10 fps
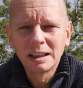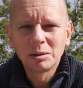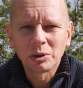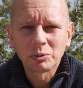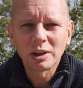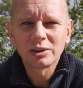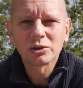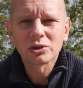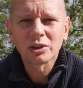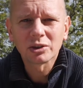But when you
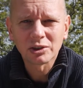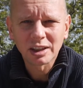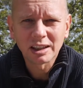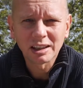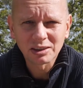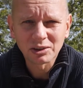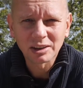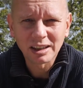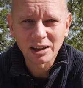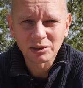start to take into
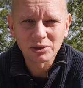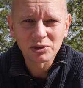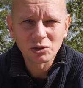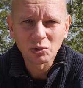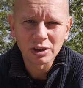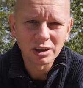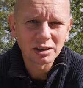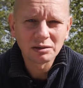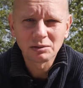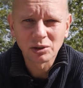account
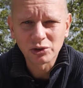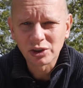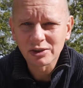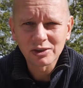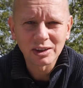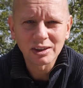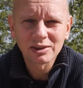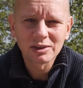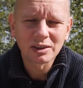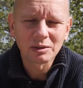sorting,
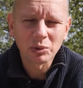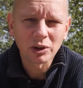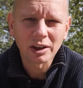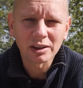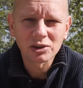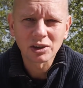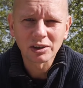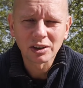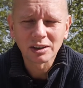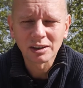logistics,
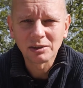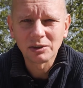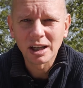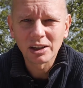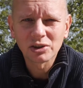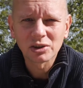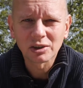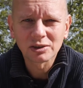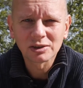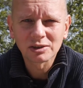production
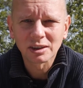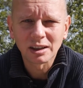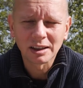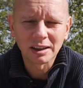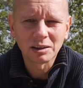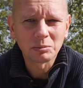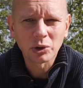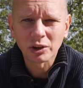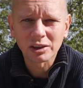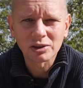deviations, uh,
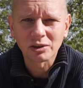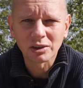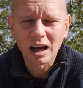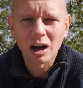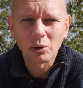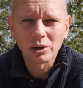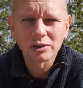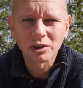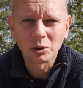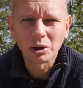production hours
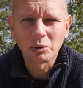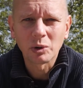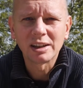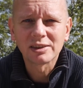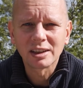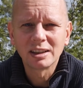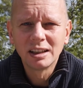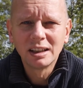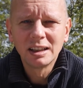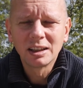going wasted,
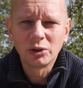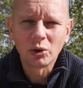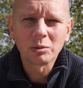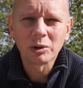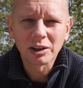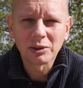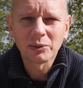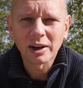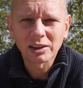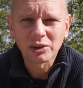normally the
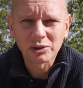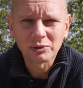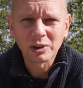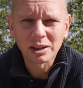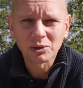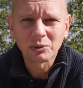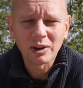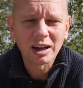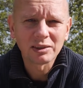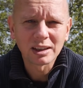factor is three to
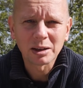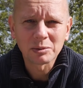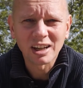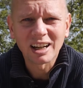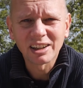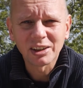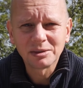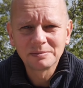five times higher.